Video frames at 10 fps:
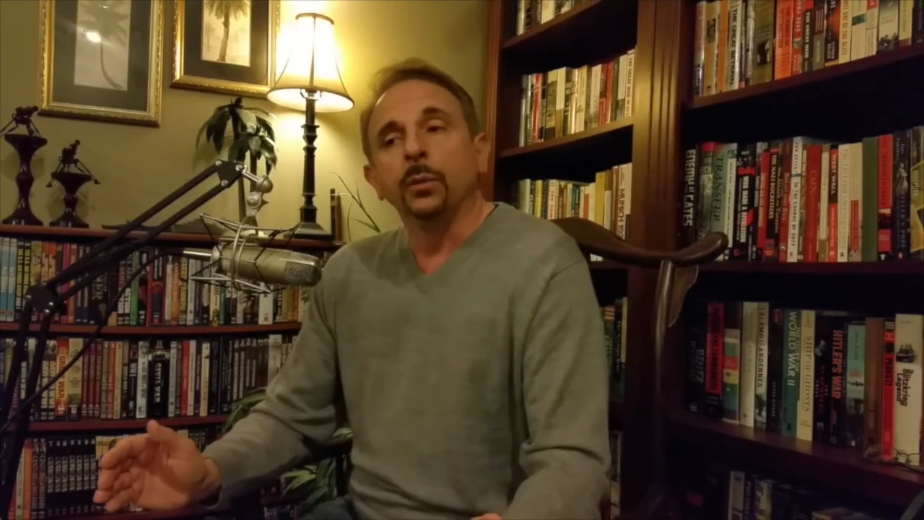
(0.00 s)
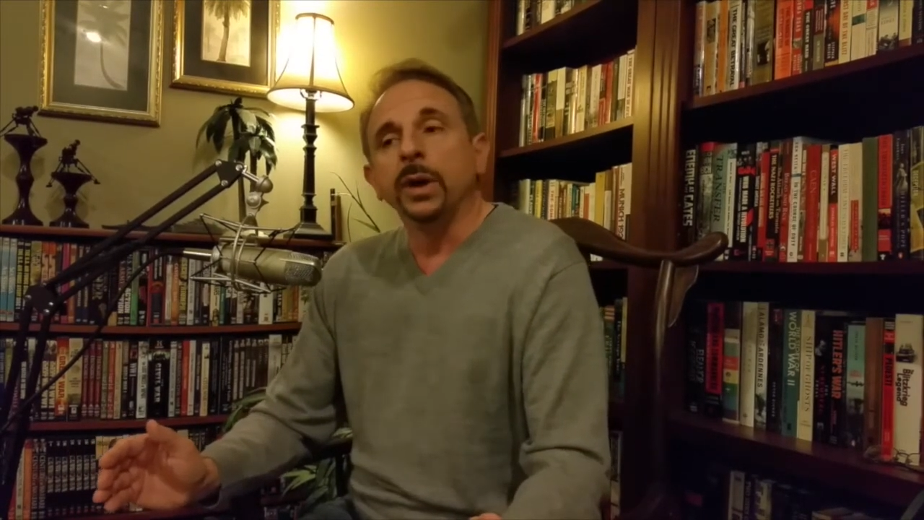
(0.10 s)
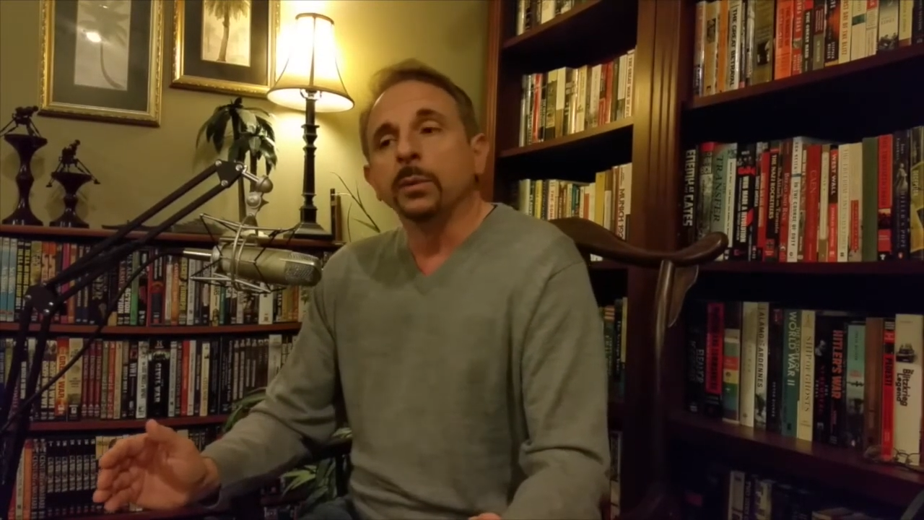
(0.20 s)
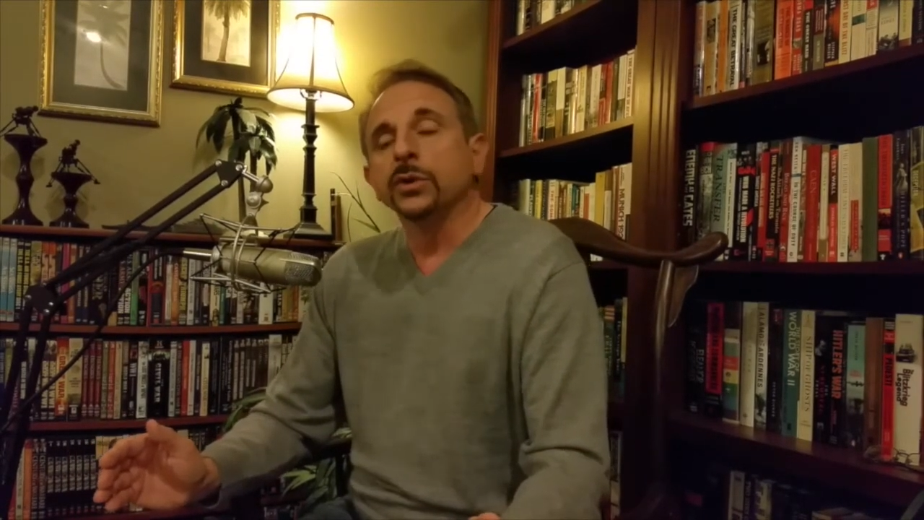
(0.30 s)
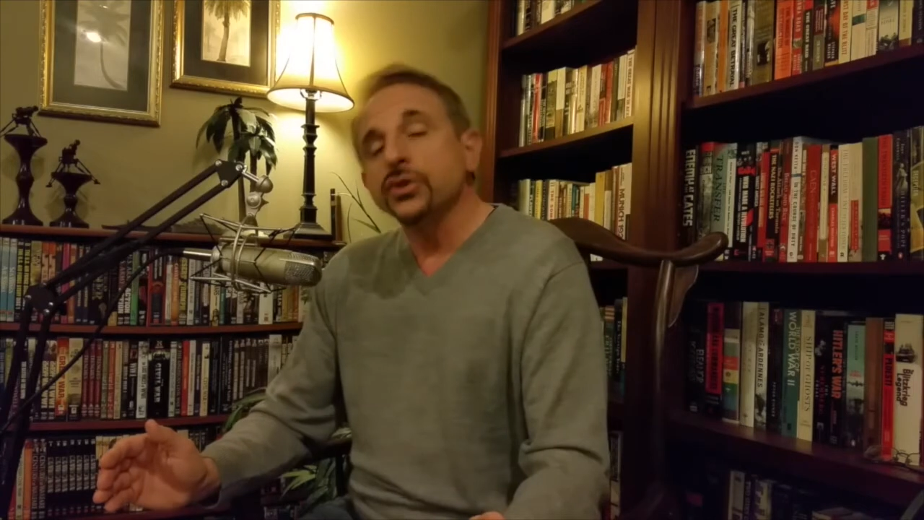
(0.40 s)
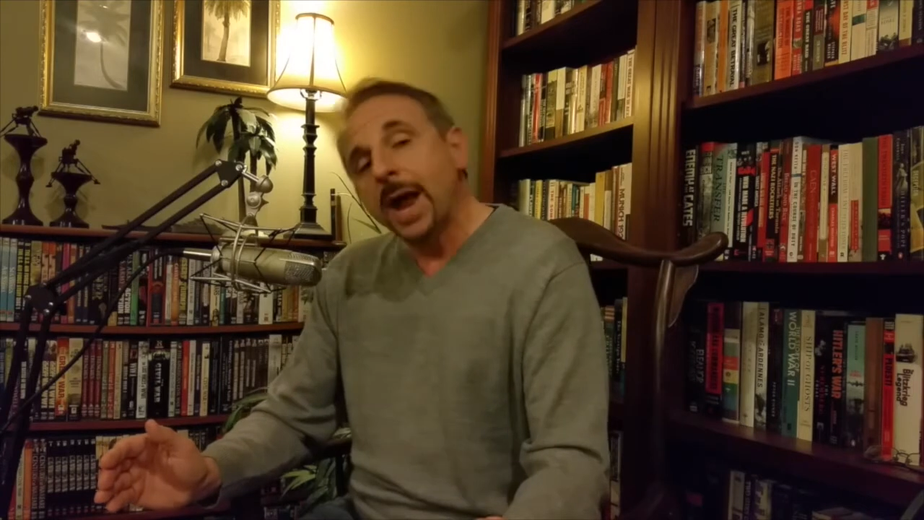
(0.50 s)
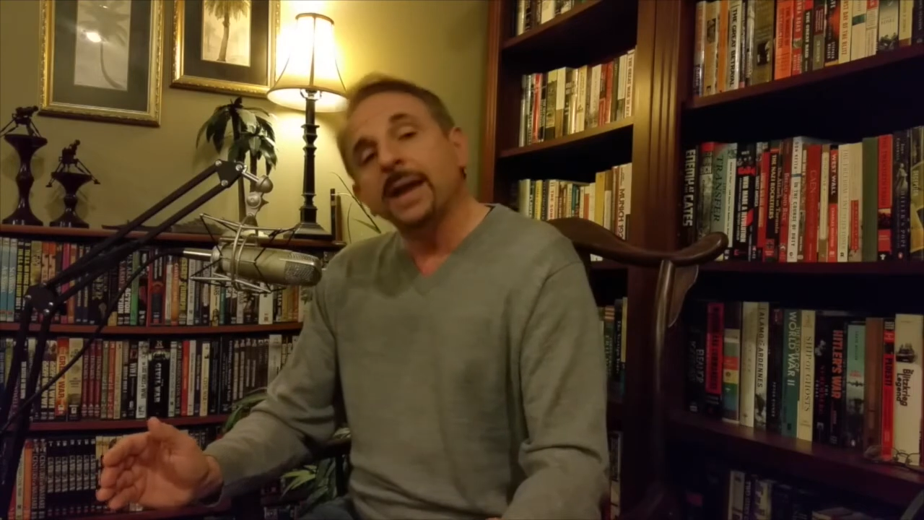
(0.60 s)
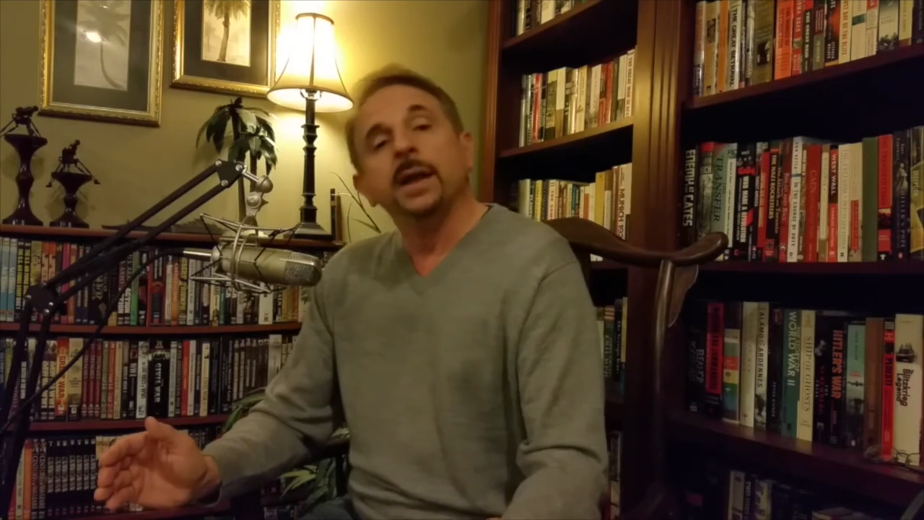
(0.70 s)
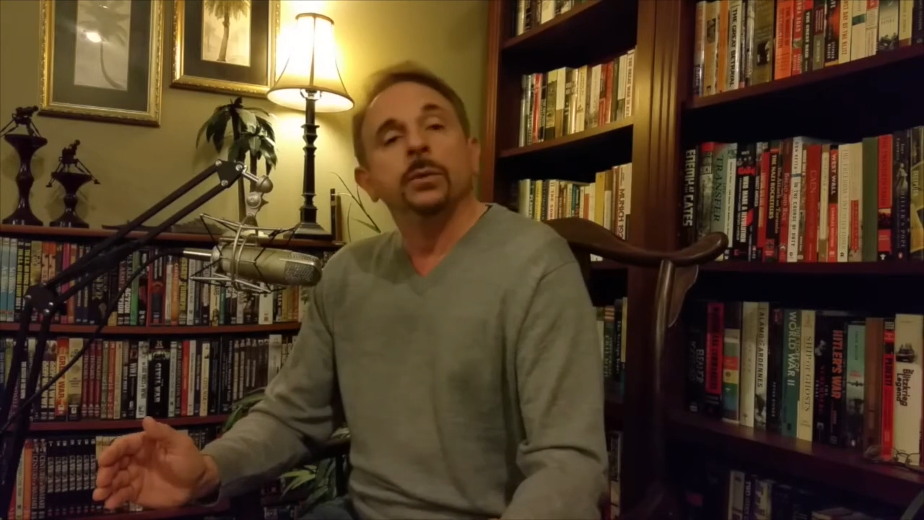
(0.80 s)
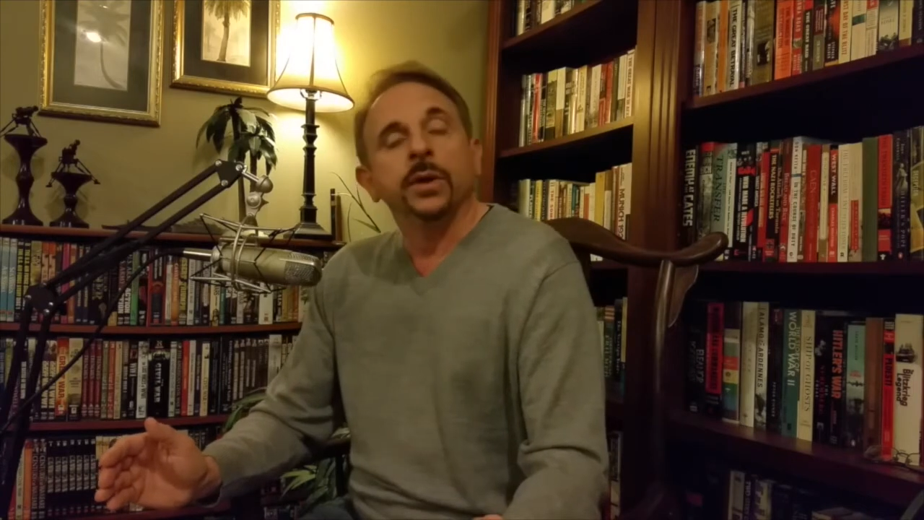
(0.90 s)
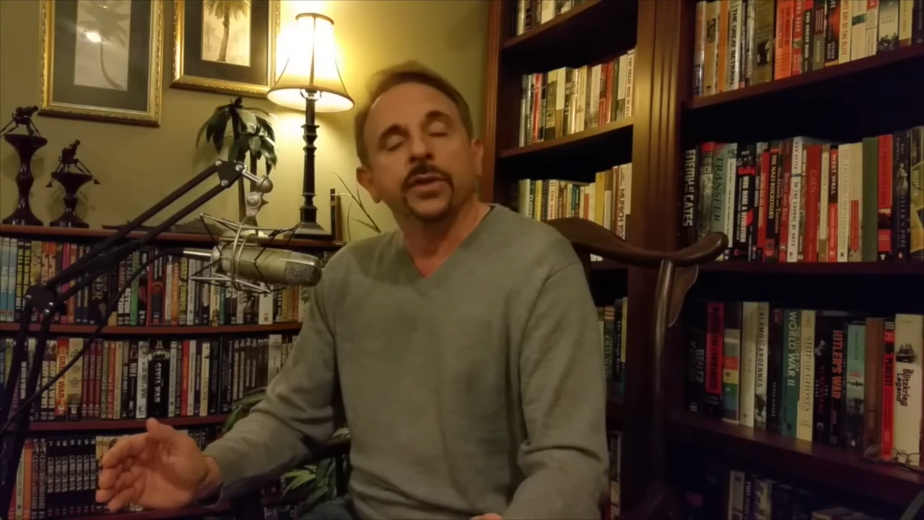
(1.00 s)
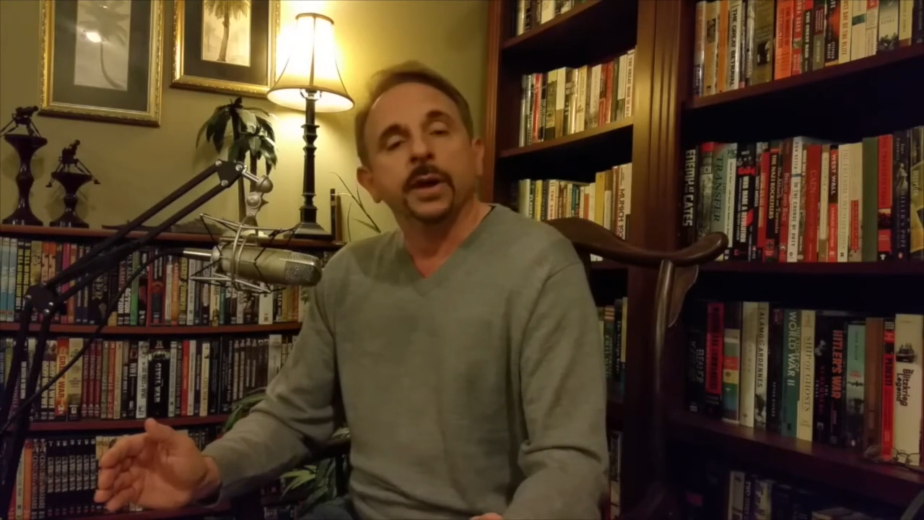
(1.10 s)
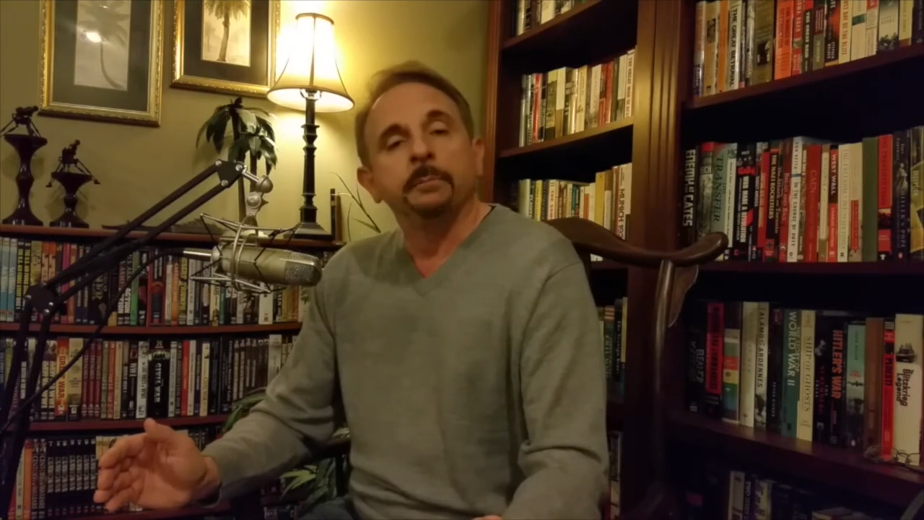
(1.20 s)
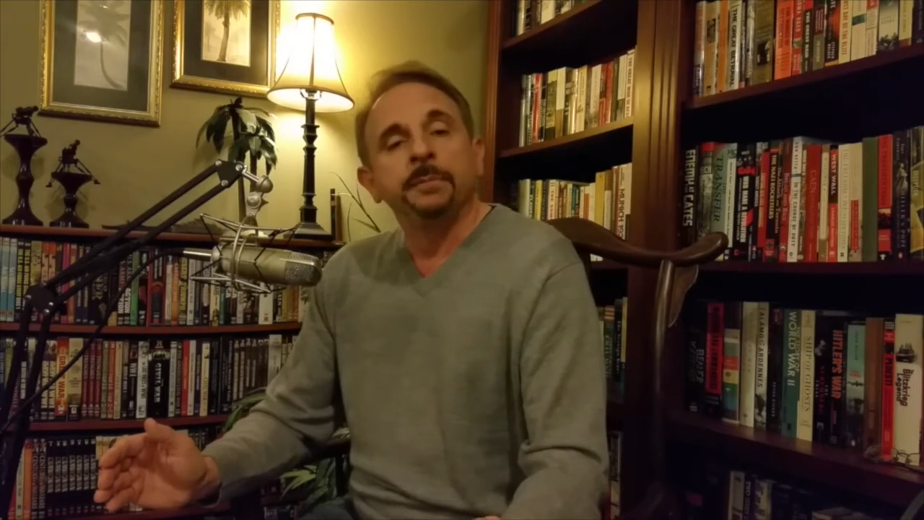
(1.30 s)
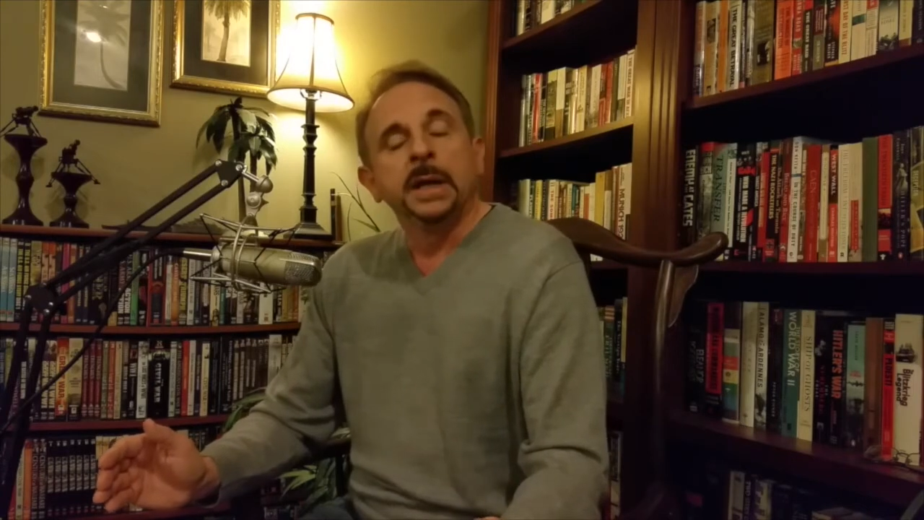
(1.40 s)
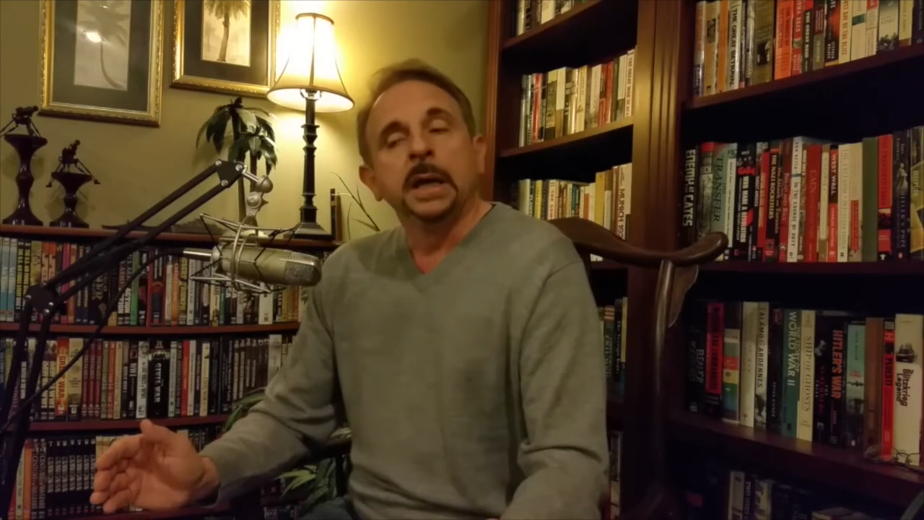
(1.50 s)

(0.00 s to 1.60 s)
We were tracking with him.